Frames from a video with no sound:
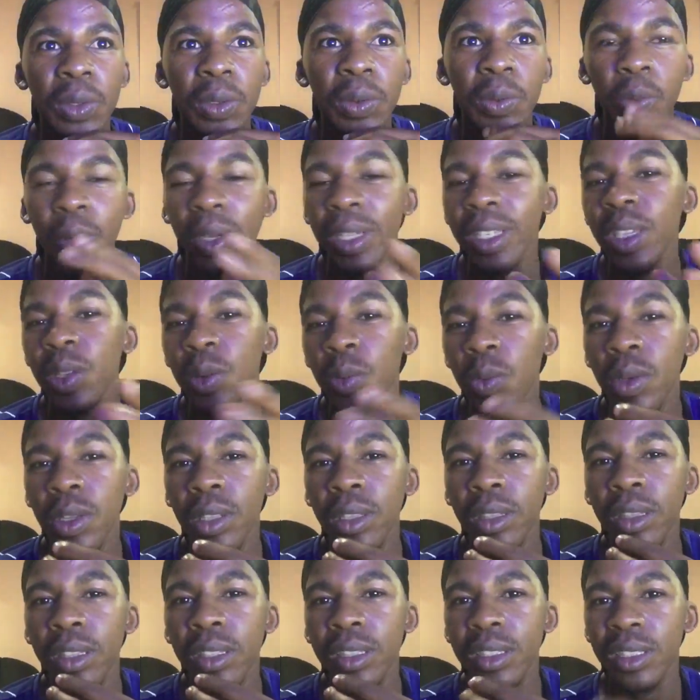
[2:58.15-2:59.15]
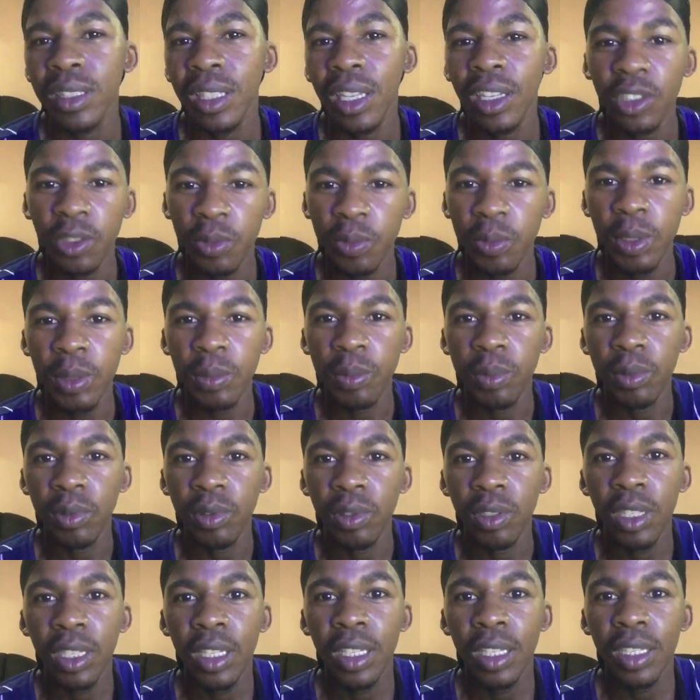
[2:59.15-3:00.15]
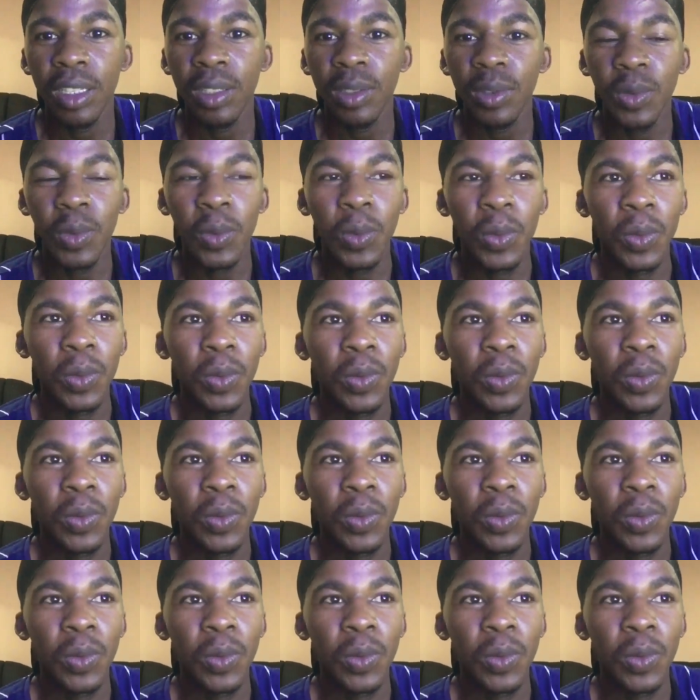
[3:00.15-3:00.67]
working with such people. So,